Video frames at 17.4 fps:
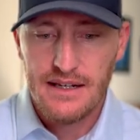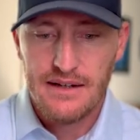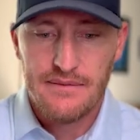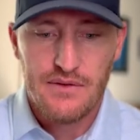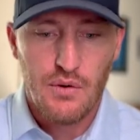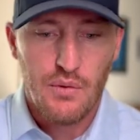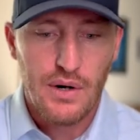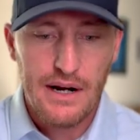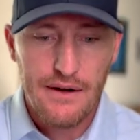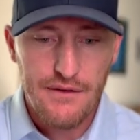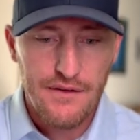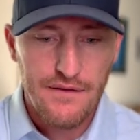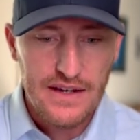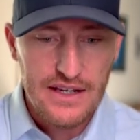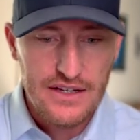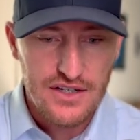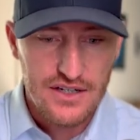whatever
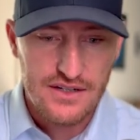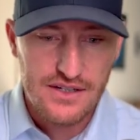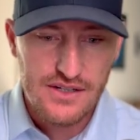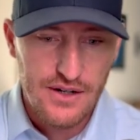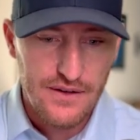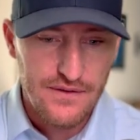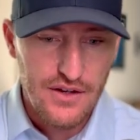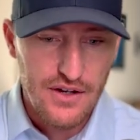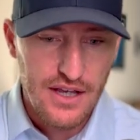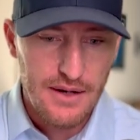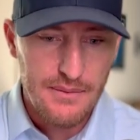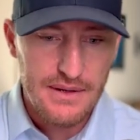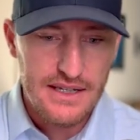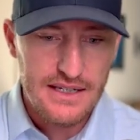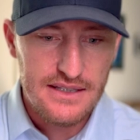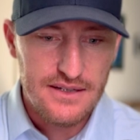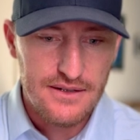feature. So if you come
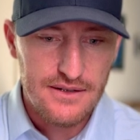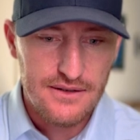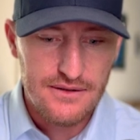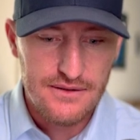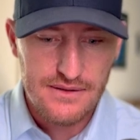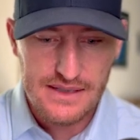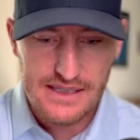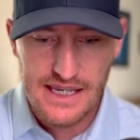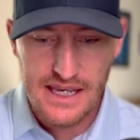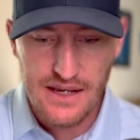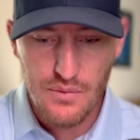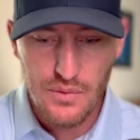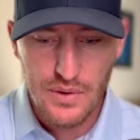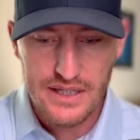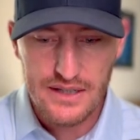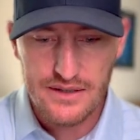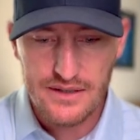into, say,
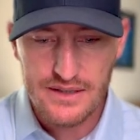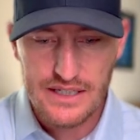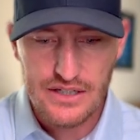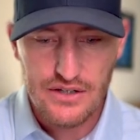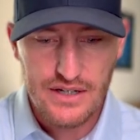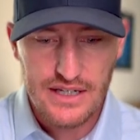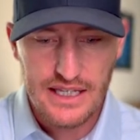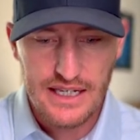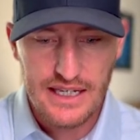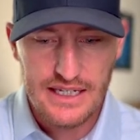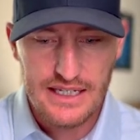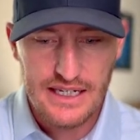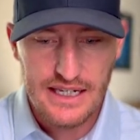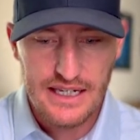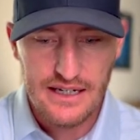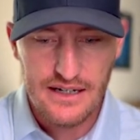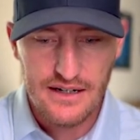wheels and you click into
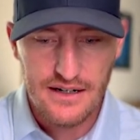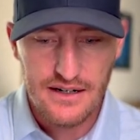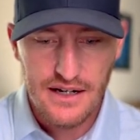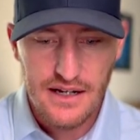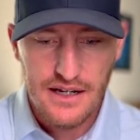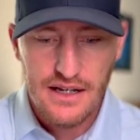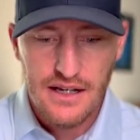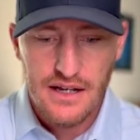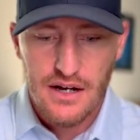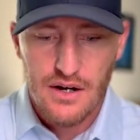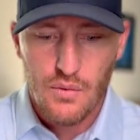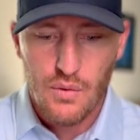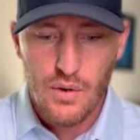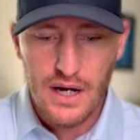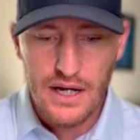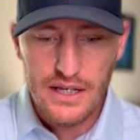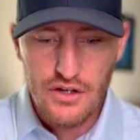here,
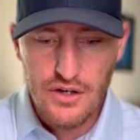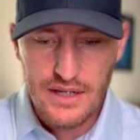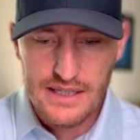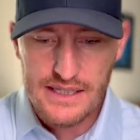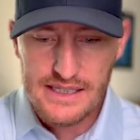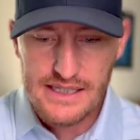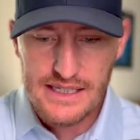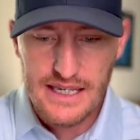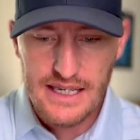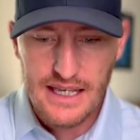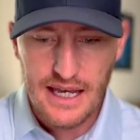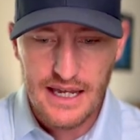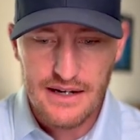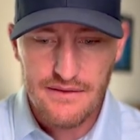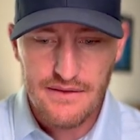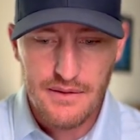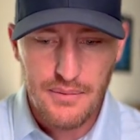one, you can see
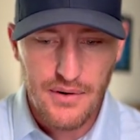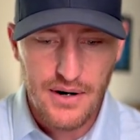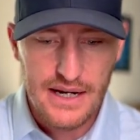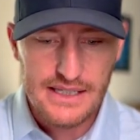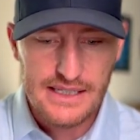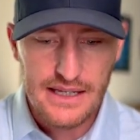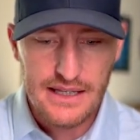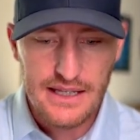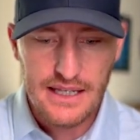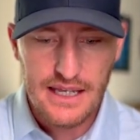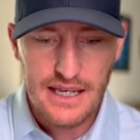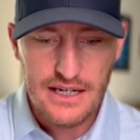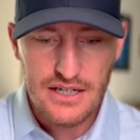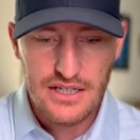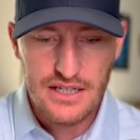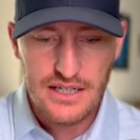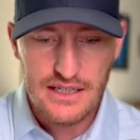kind of the price
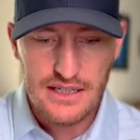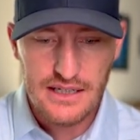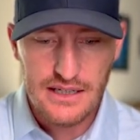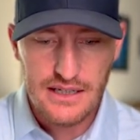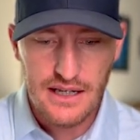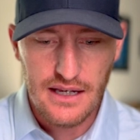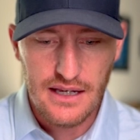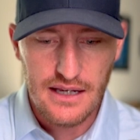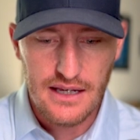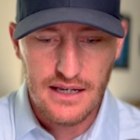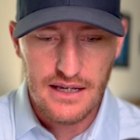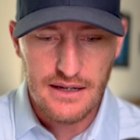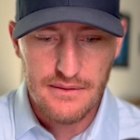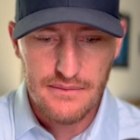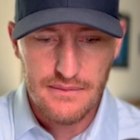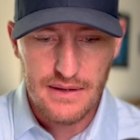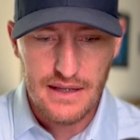allocation.
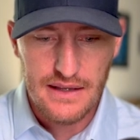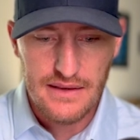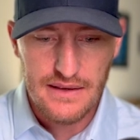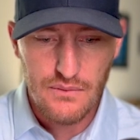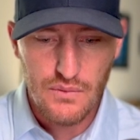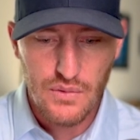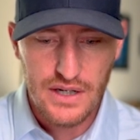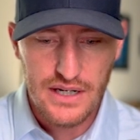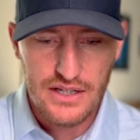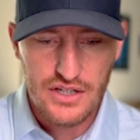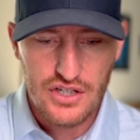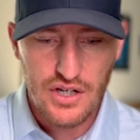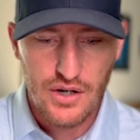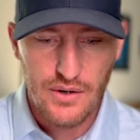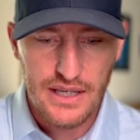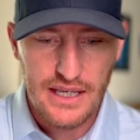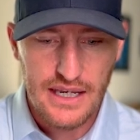What it's
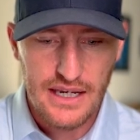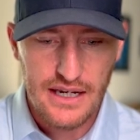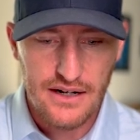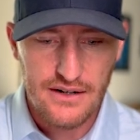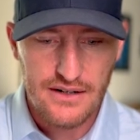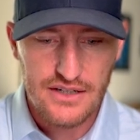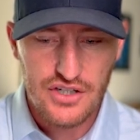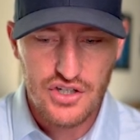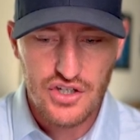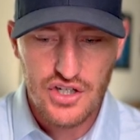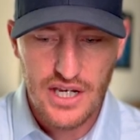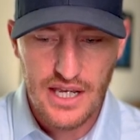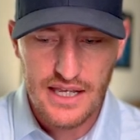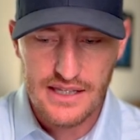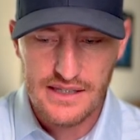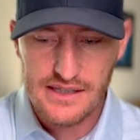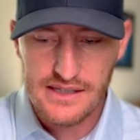showing here is
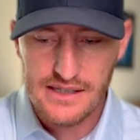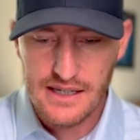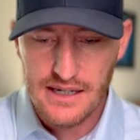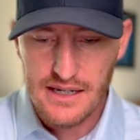gens,